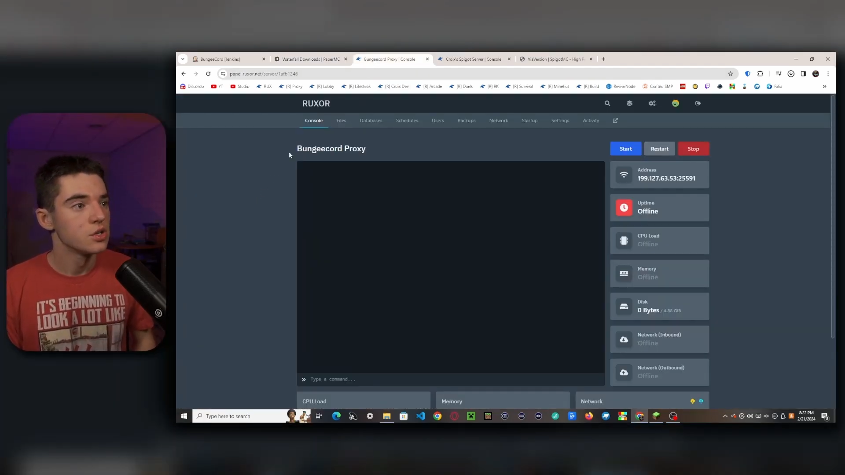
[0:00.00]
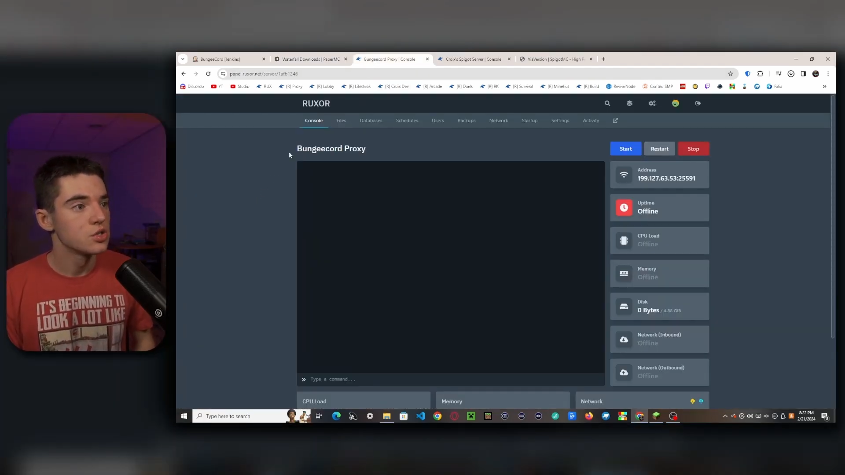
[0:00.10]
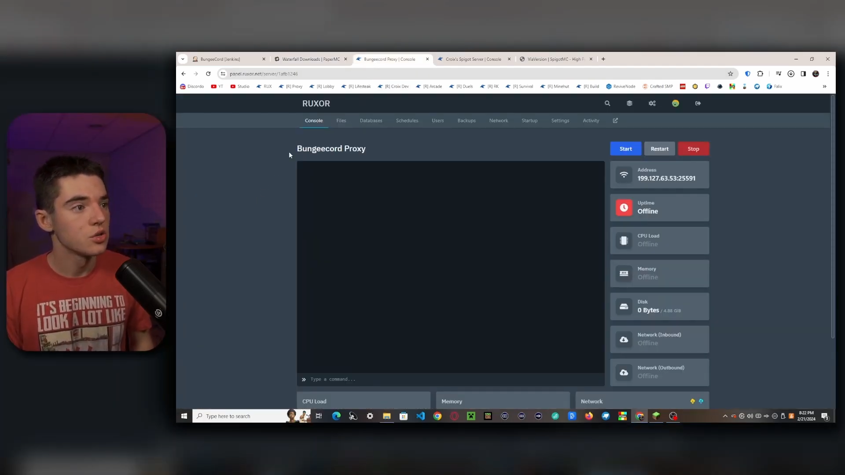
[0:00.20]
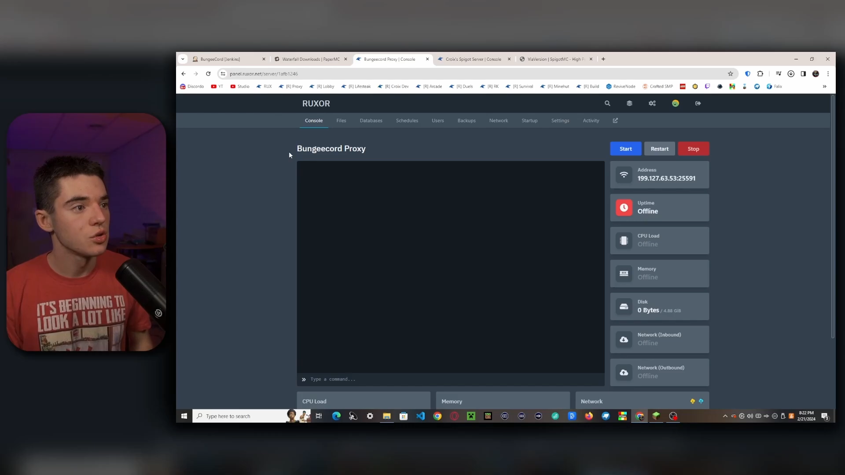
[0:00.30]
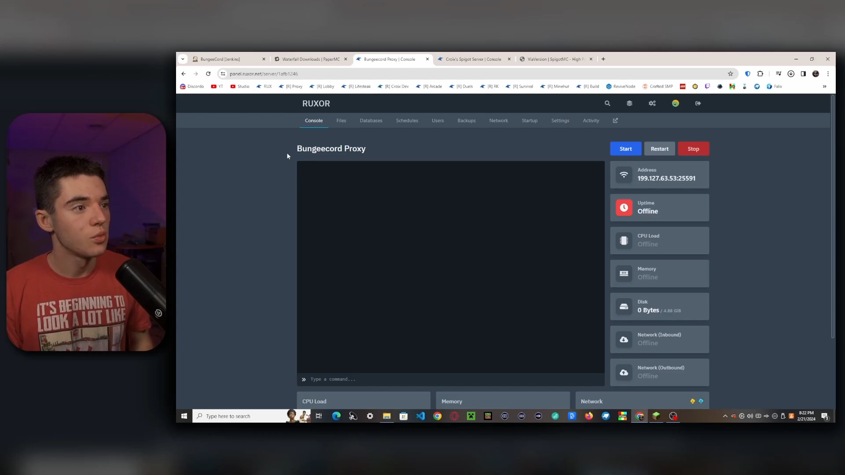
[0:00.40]

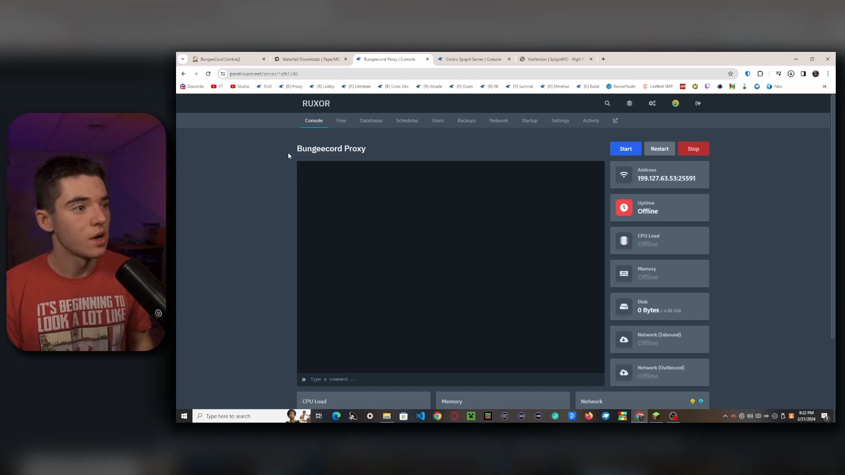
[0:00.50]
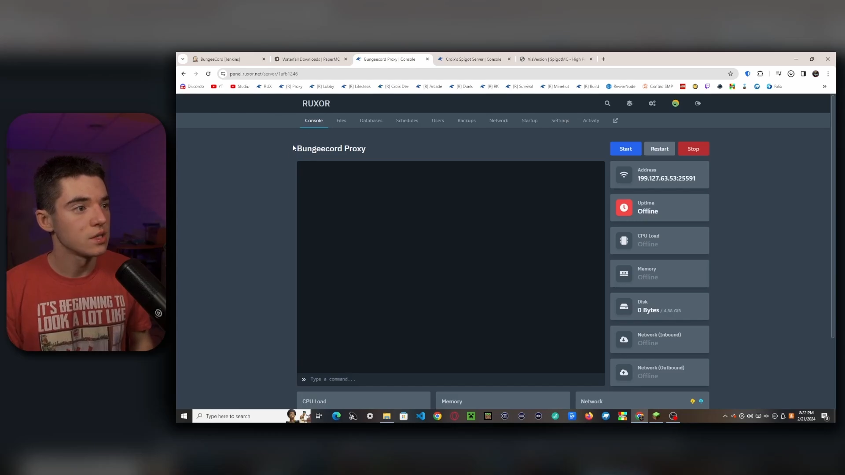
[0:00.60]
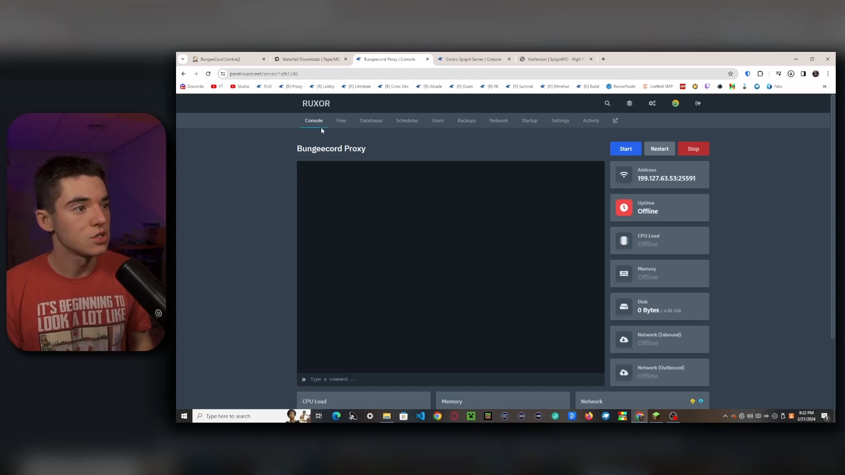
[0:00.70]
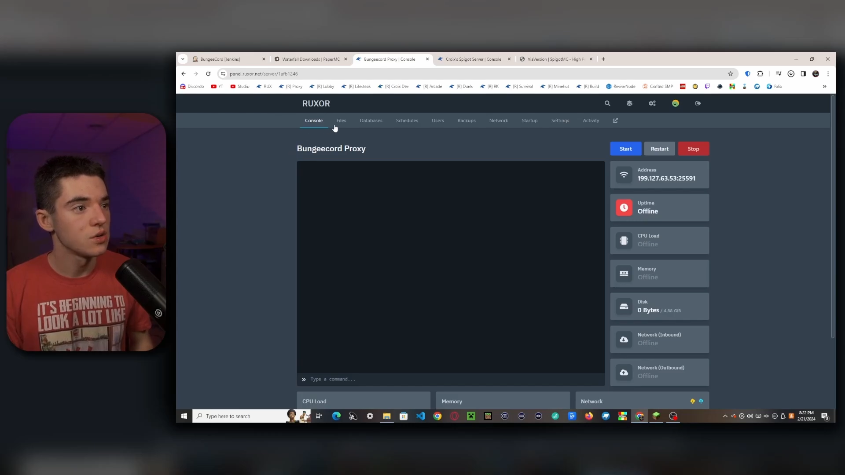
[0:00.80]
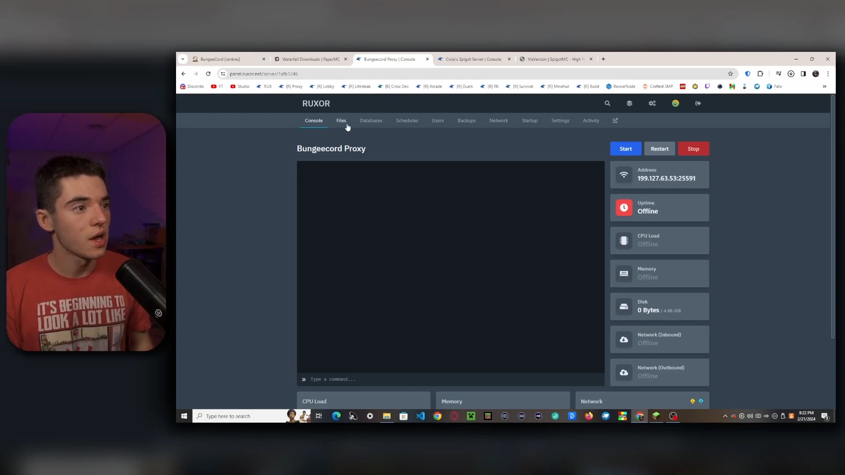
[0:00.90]
So you'll
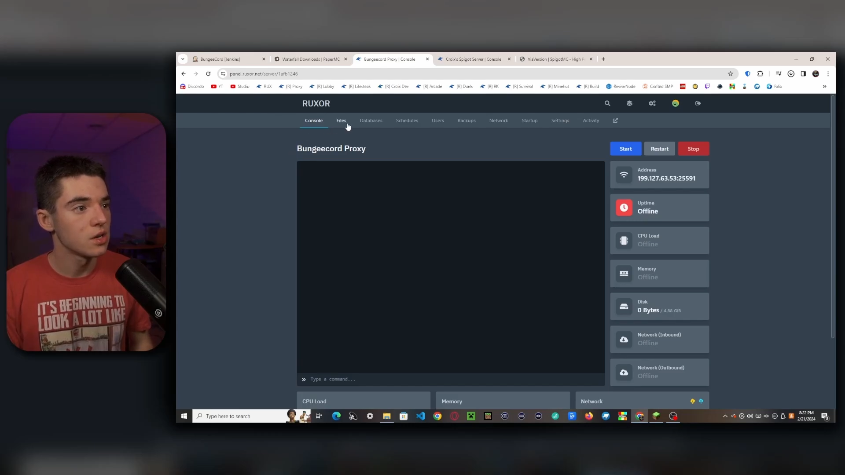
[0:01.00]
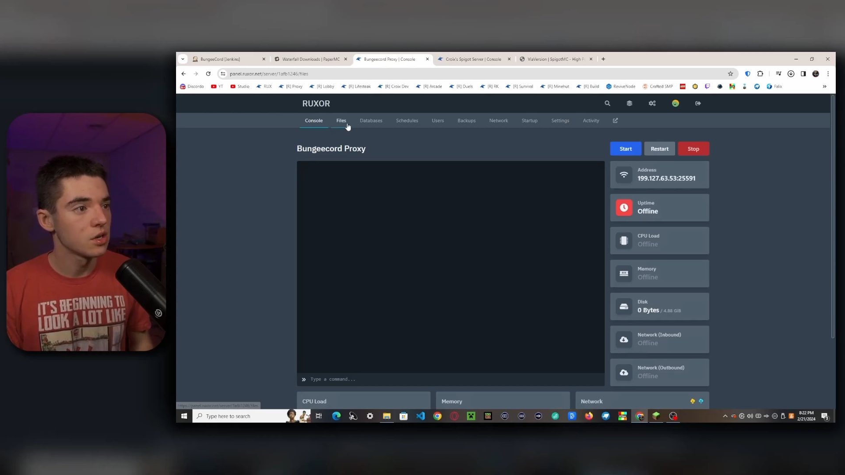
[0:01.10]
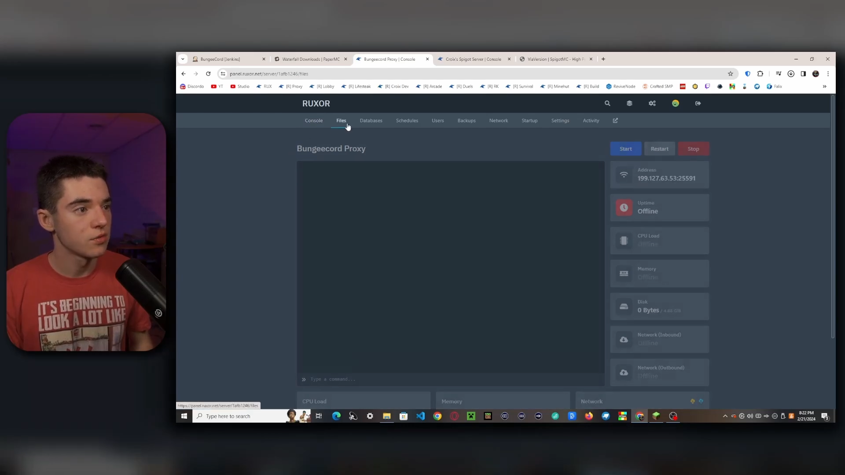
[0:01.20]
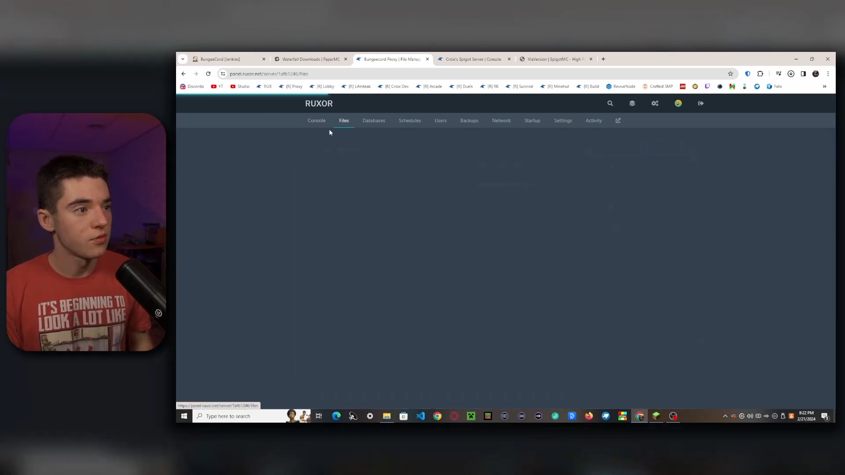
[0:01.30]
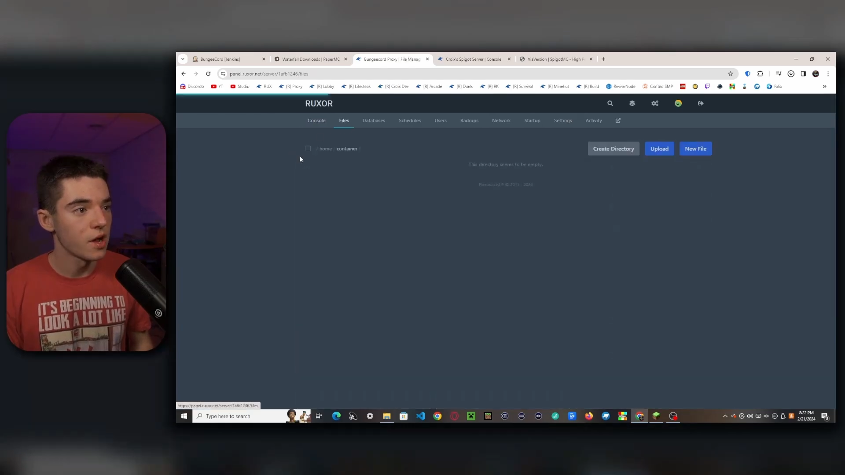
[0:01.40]
want to head
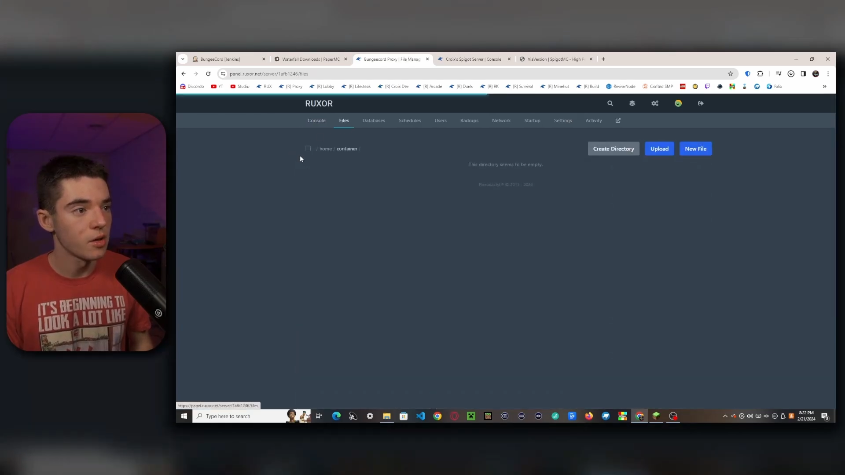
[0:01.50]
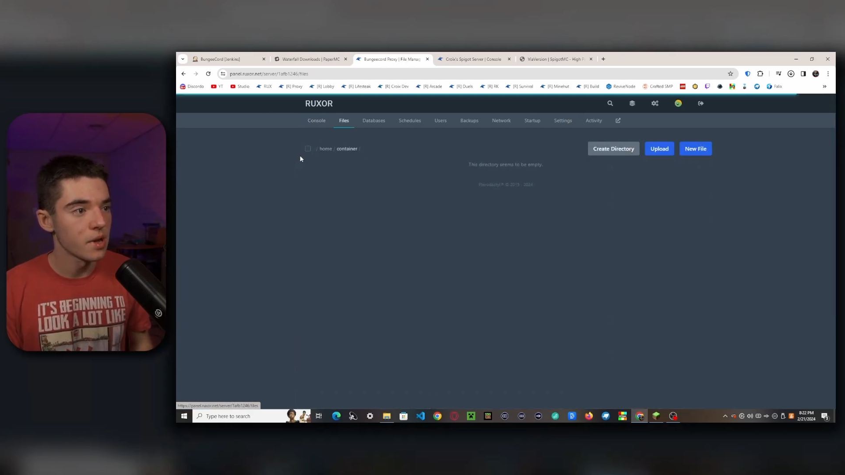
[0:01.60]
into your file